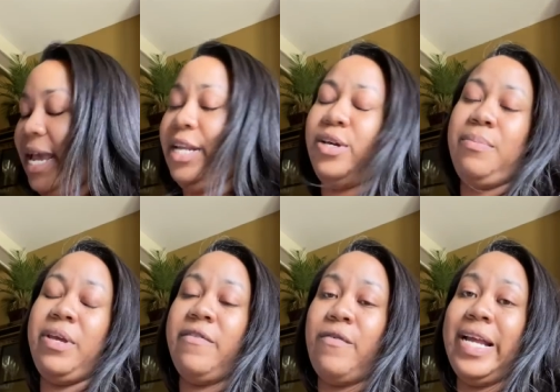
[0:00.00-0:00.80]
And don't be
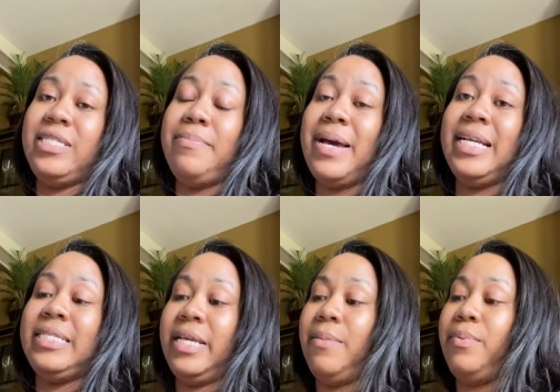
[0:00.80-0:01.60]
afraid to buy
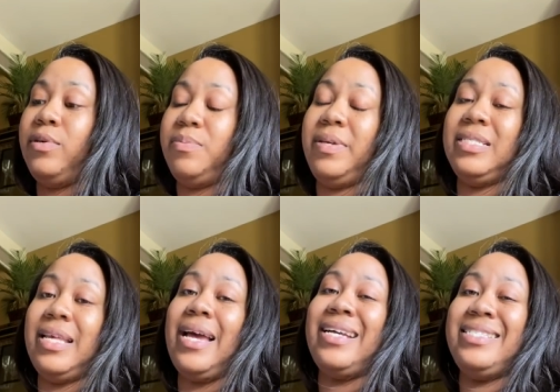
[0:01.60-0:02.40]
samples because,
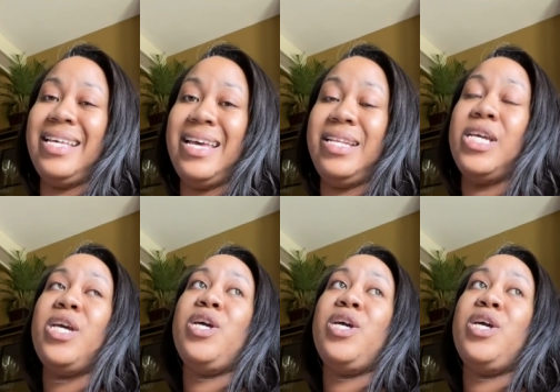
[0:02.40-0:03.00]
like I said,